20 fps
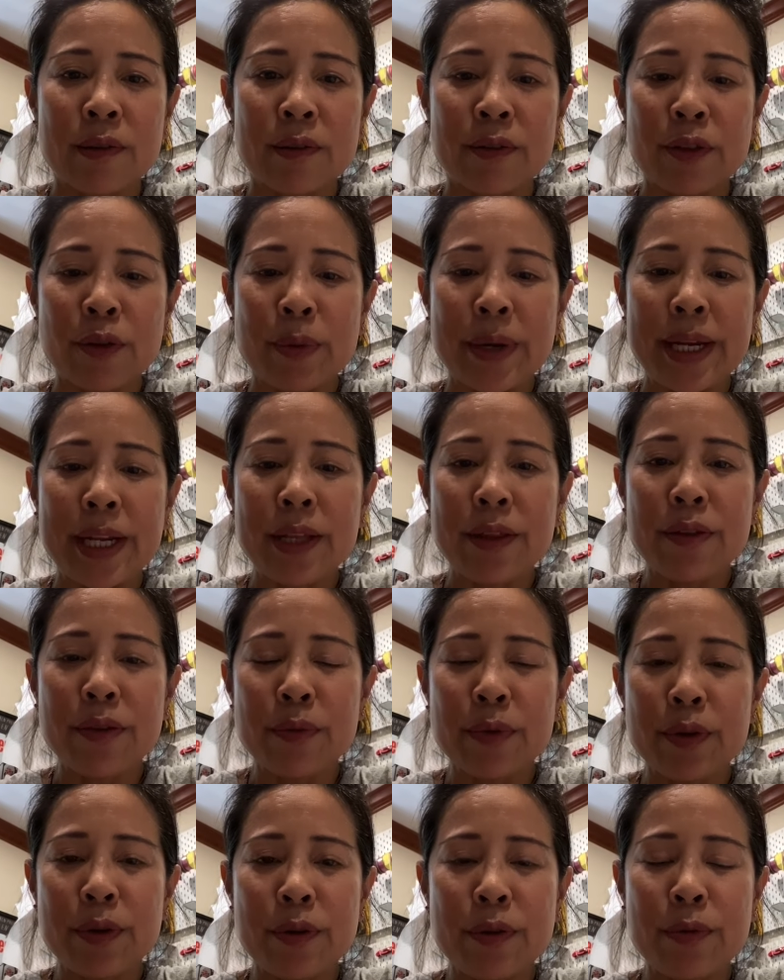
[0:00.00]
thread it
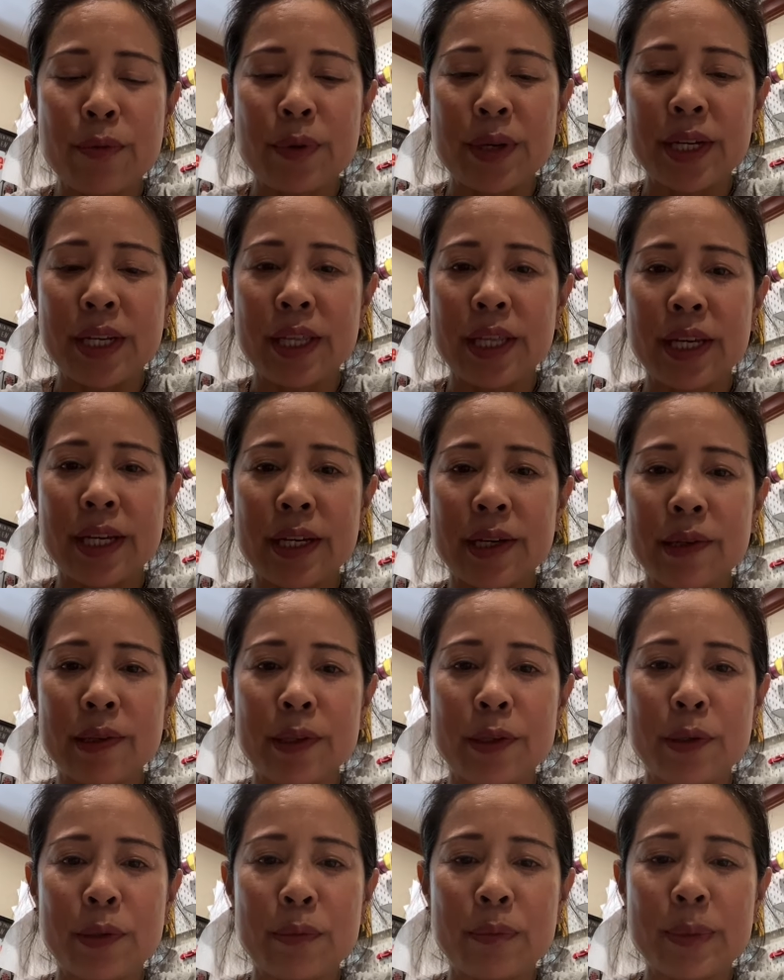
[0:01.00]
through one of the ear
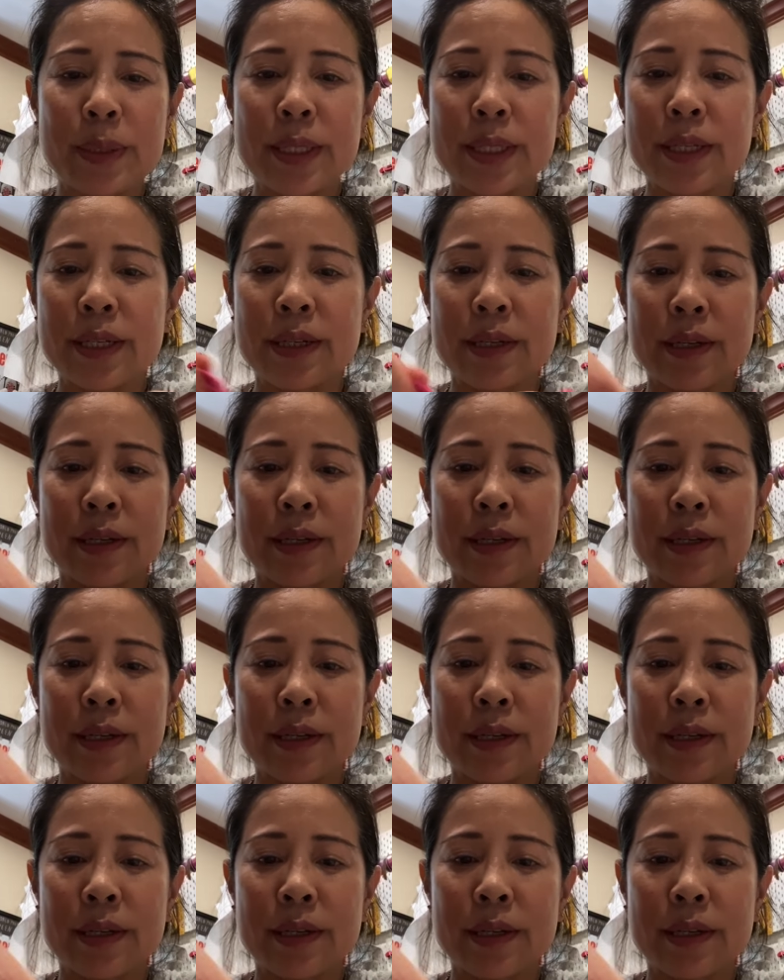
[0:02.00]
loops,